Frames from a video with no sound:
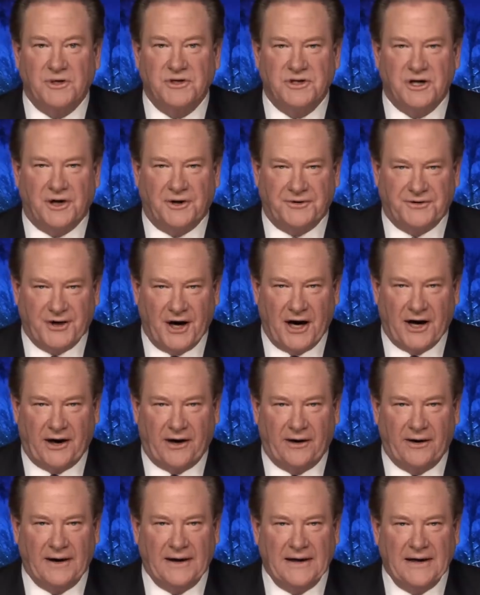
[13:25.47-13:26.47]
Michelle
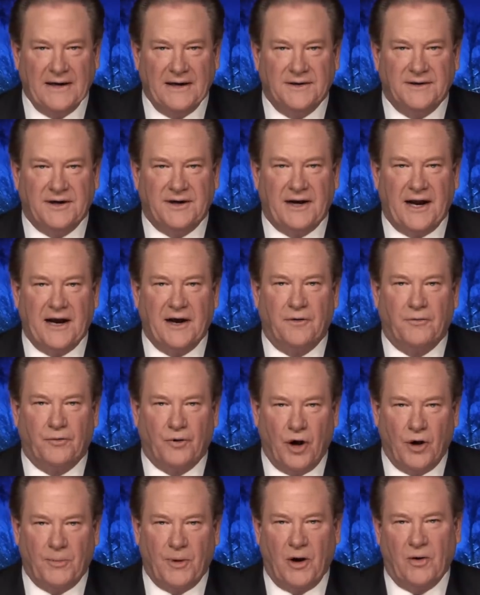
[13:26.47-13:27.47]
Duggar did a
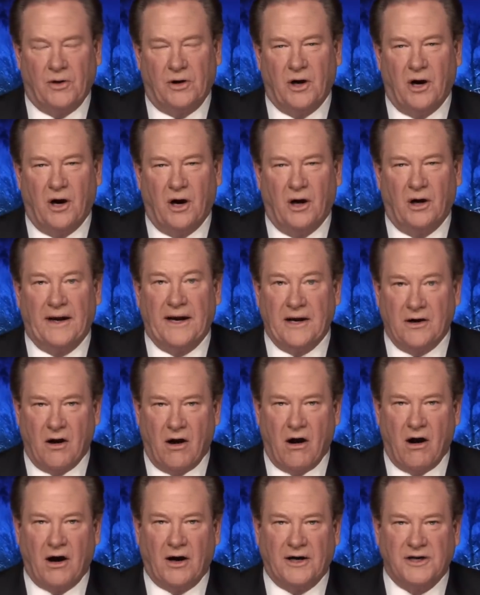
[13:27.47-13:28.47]
robocall in
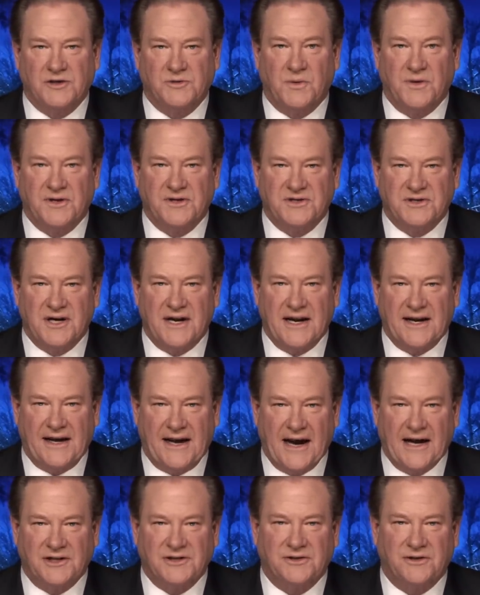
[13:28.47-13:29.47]
August when the City
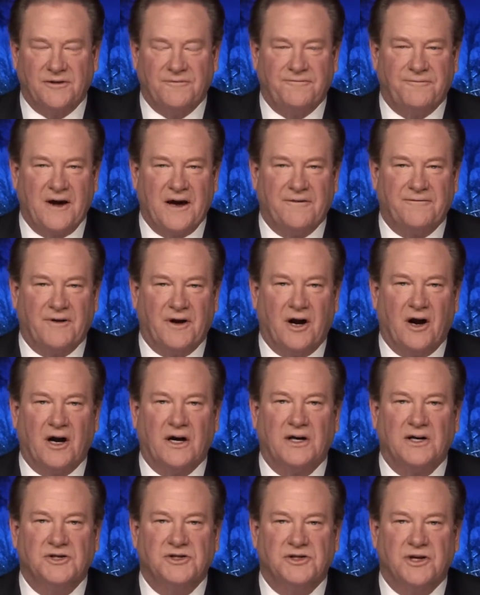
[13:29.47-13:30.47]
Council of Fayetteville,
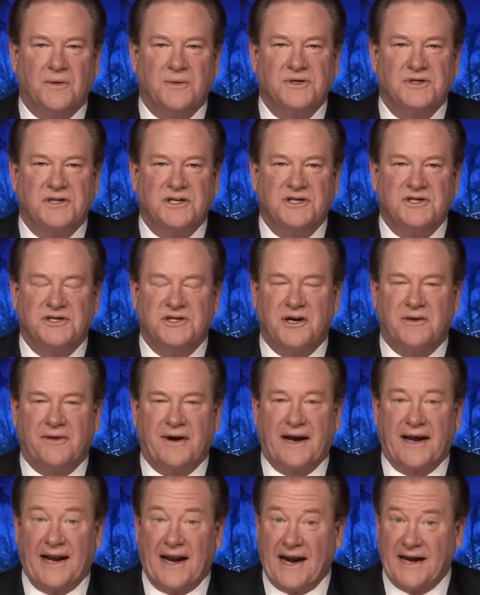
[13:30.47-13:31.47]
Arkansas was
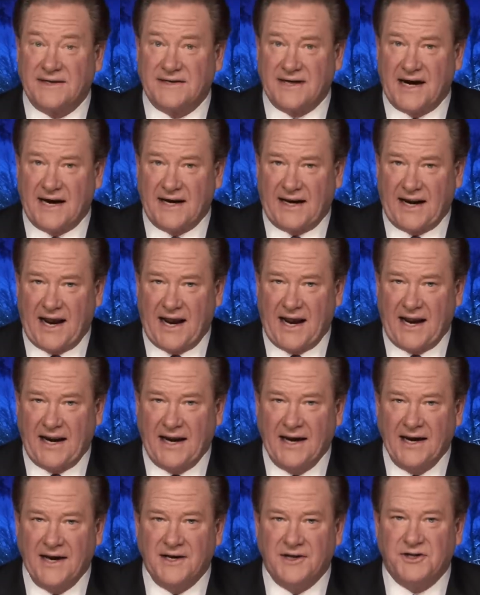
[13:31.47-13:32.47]
considering an
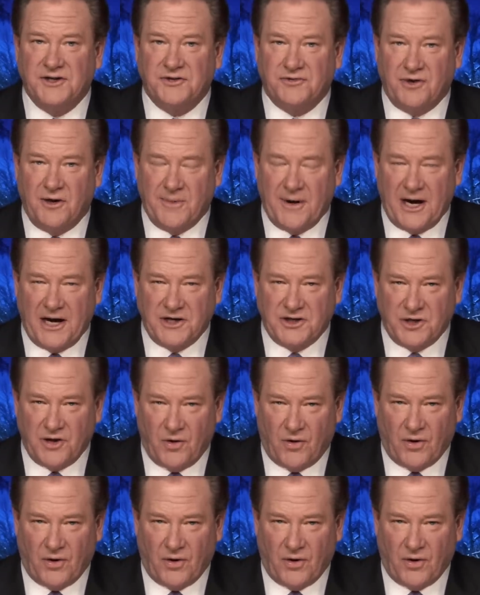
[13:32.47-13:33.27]
anti-gay discrimination